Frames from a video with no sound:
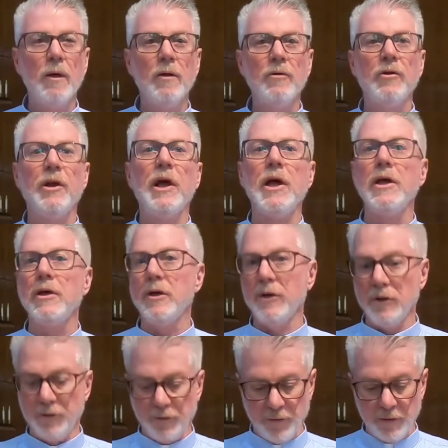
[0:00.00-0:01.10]
Today
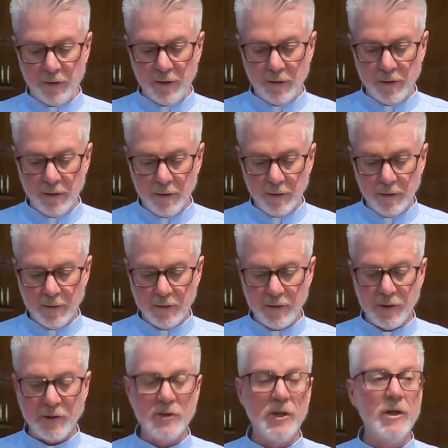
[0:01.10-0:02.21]
is the
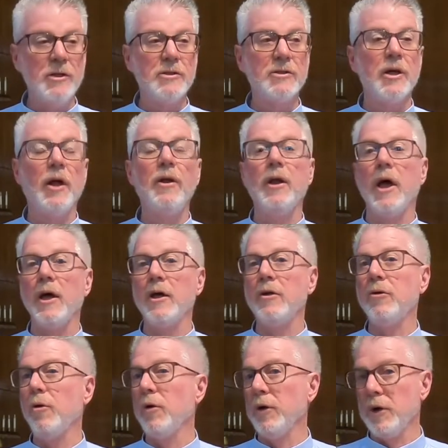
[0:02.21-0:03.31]
16th Sunday
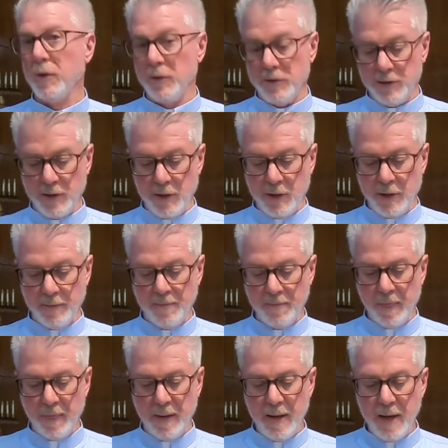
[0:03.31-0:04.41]
in Ordinary Time,
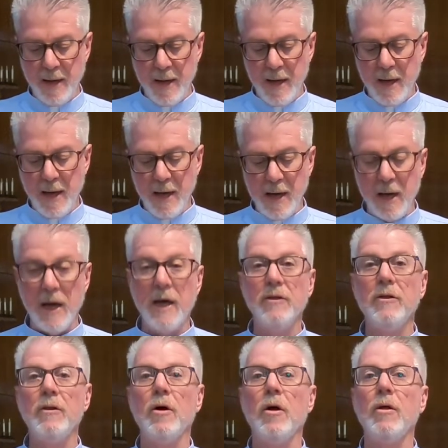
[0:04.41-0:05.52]

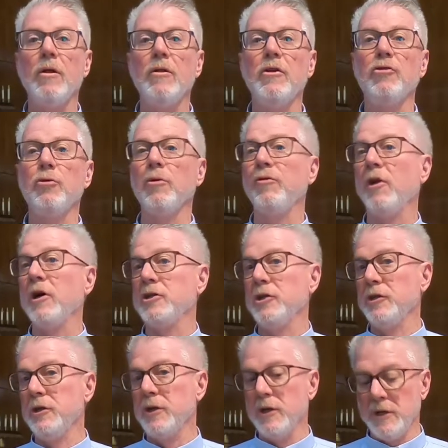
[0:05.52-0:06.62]
and this
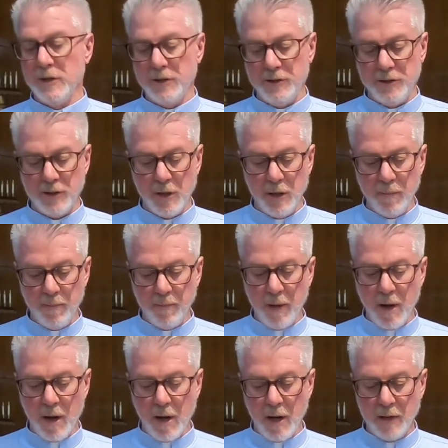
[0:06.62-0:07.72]
reflection is
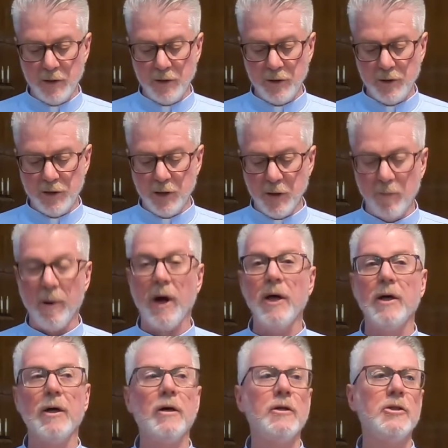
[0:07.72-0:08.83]
on
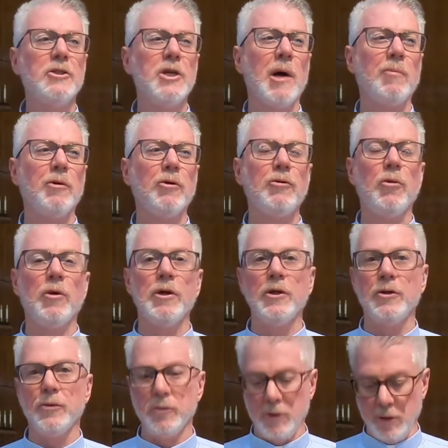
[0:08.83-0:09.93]
Jeremiah chapter
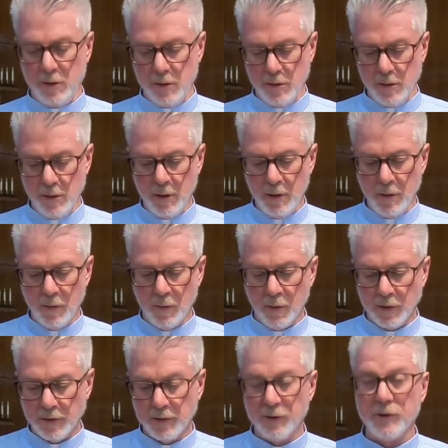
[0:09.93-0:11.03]
23,
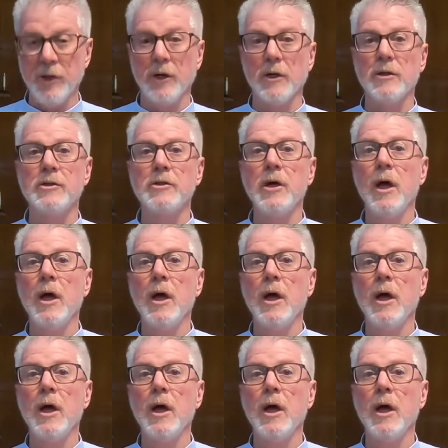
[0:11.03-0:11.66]
1-6,